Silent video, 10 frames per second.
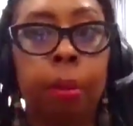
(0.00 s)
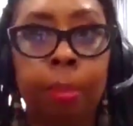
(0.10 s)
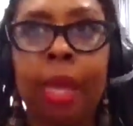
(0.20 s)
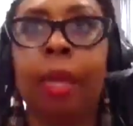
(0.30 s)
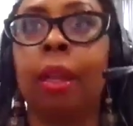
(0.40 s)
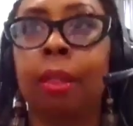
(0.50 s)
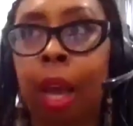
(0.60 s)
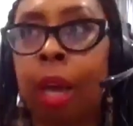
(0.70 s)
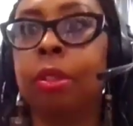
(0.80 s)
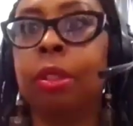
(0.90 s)
make
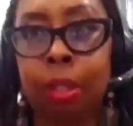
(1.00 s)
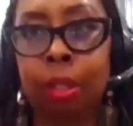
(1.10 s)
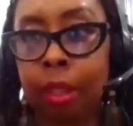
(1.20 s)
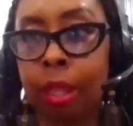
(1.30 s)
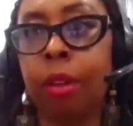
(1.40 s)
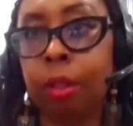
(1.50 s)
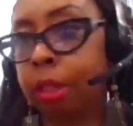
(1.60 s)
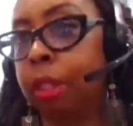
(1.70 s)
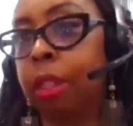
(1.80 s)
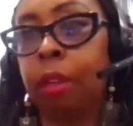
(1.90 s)
thousands and
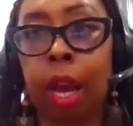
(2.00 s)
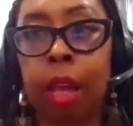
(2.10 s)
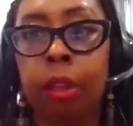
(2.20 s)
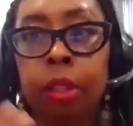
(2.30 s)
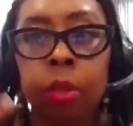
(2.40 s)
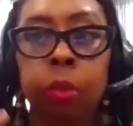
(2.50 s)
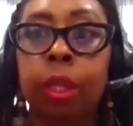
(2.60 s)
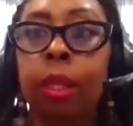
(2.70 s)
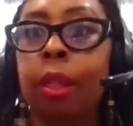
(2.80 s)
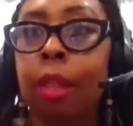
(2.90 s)
thousands of dollars
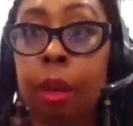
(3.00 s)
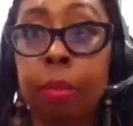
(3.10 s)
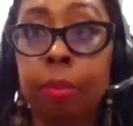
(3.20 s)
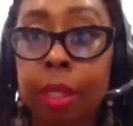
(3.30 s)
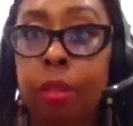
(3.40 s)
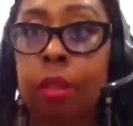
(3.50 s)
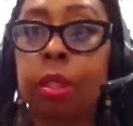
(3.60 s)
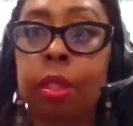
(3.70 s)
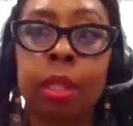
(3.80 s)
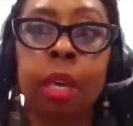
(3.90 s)
within their
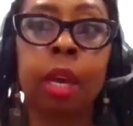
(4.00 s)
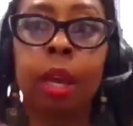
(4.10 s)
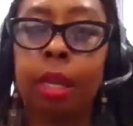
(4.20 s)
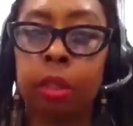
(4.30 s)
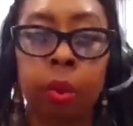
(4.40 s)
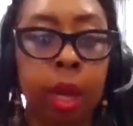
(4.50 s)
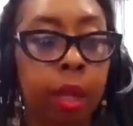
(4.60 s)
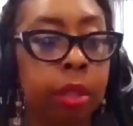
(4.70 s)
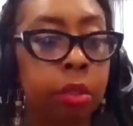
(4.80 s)
businesses as well.